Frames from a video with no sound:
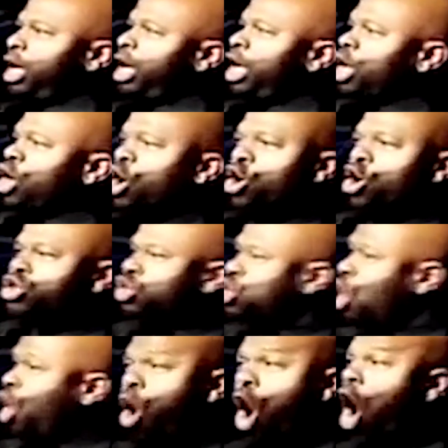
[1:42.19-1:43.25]
he hit her
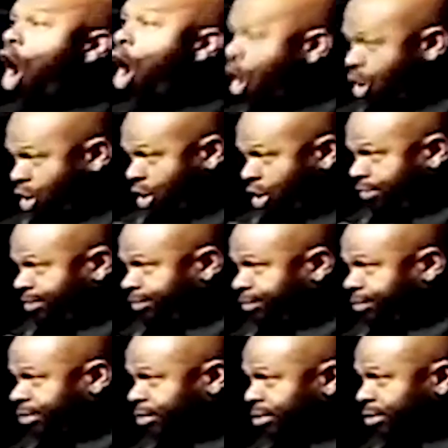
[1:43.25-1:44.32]
so hard.
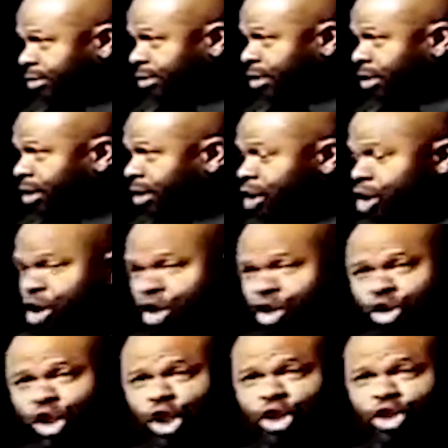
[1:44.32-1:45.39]

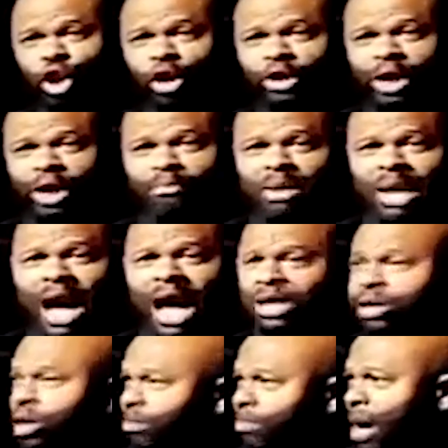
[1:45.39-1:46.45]
She looked at me,
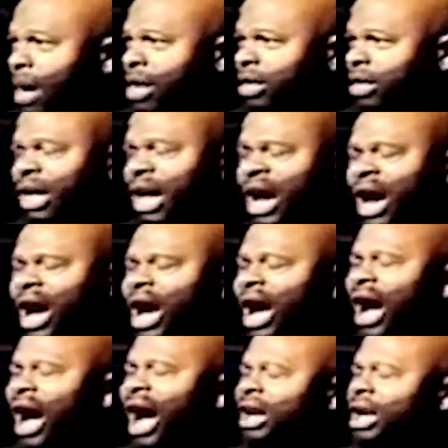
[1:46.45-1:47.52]
I looked back and said,
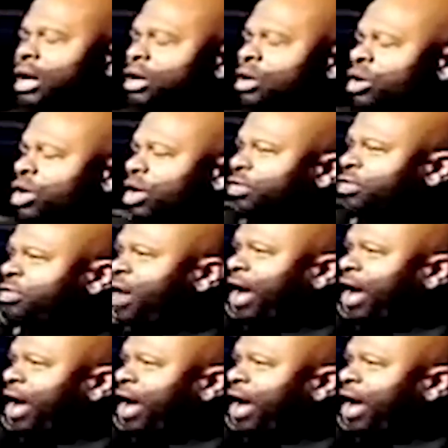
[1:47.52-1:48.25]
Hallelujah,